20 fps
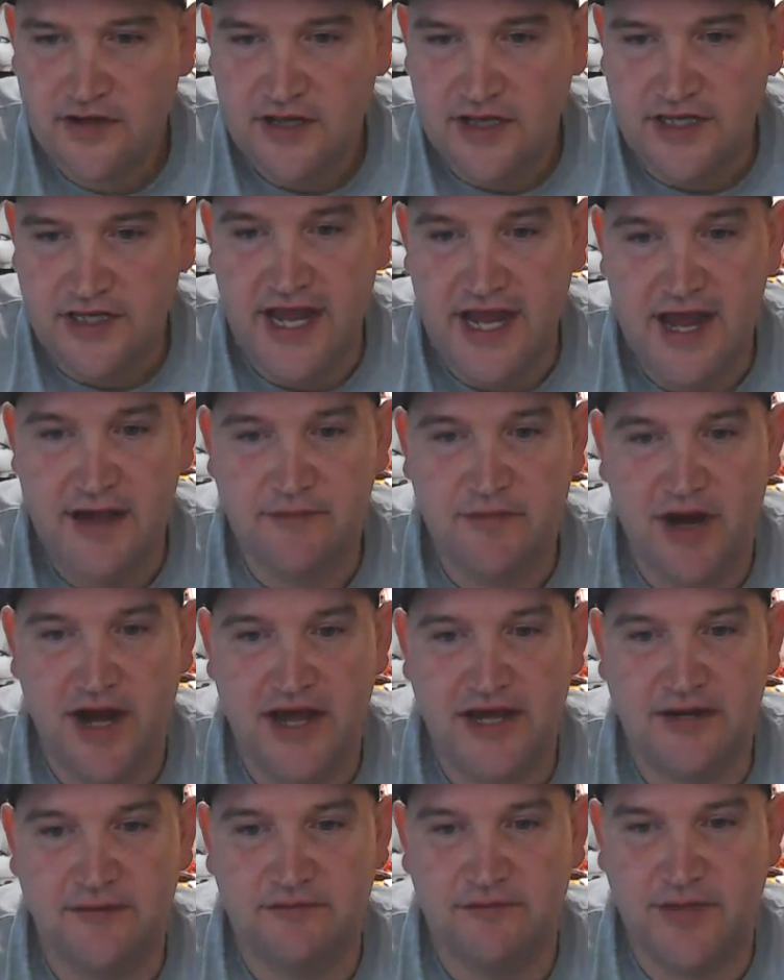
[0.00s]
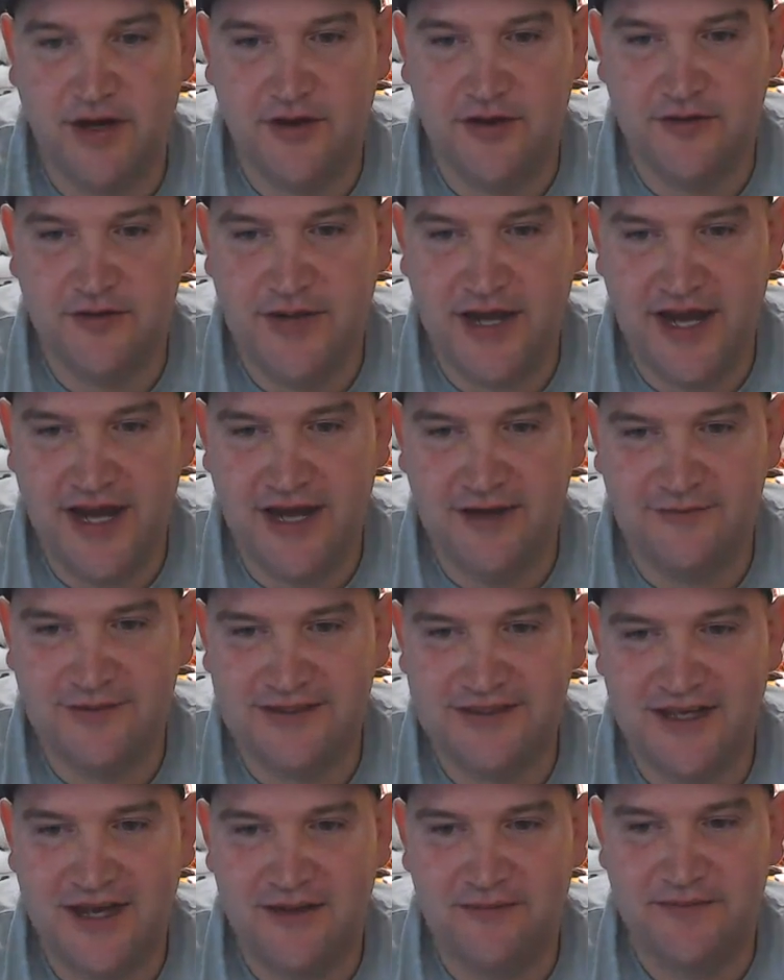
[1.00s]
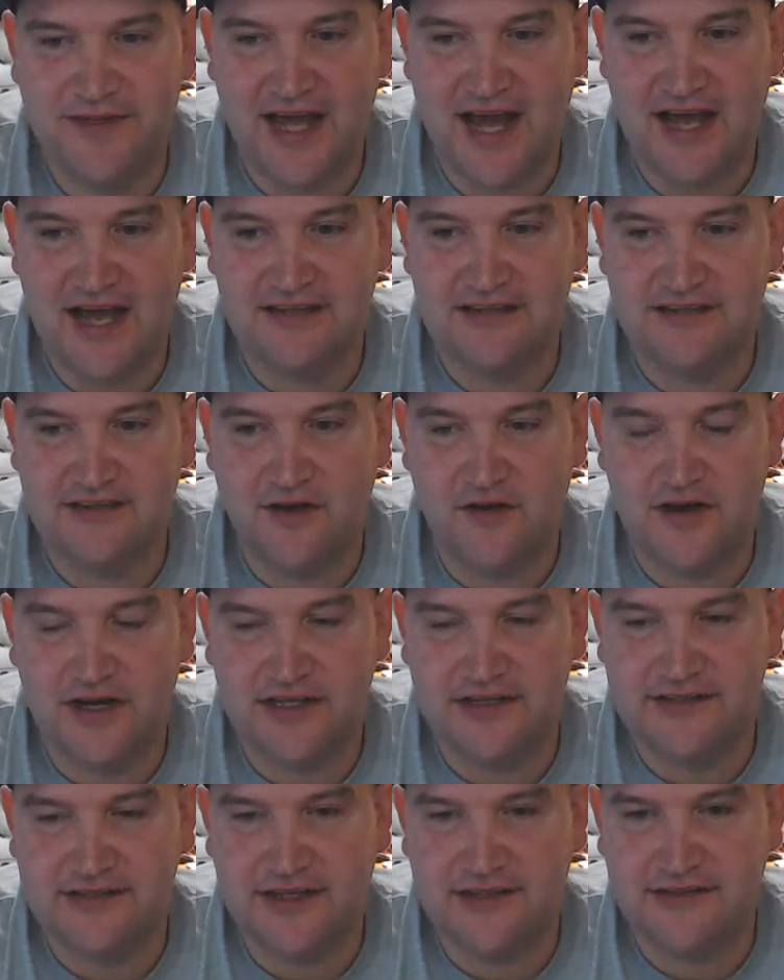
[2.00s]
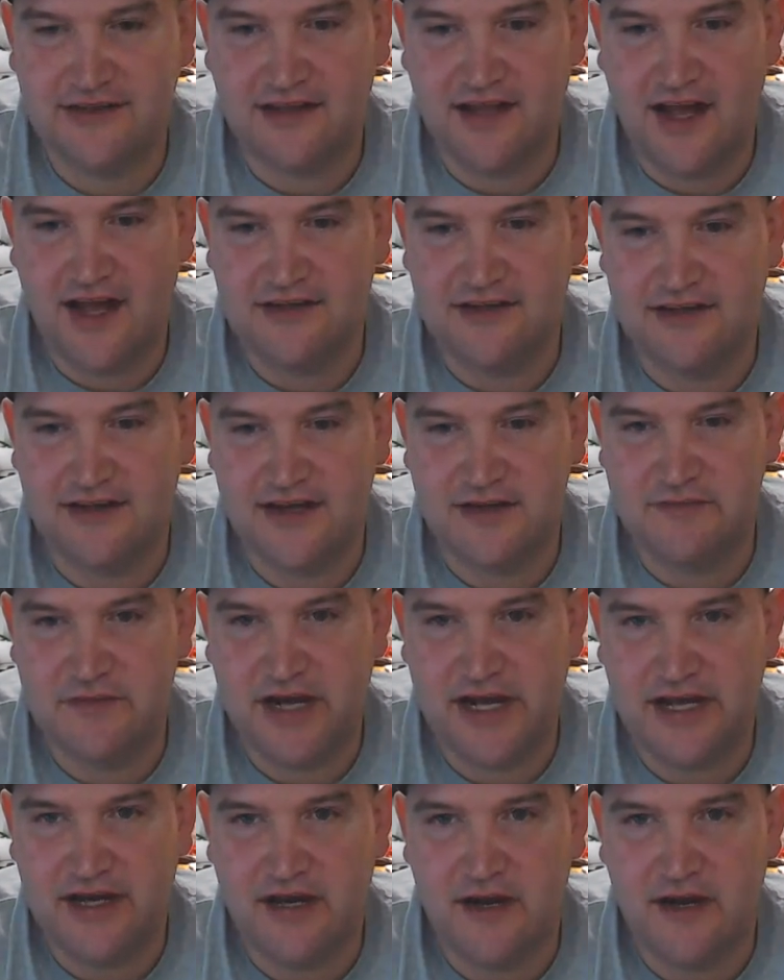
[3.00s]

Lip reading: Yeah, Mike, Birdman, what's up? Yeah, I started at 6 o'clock tonight, Mike.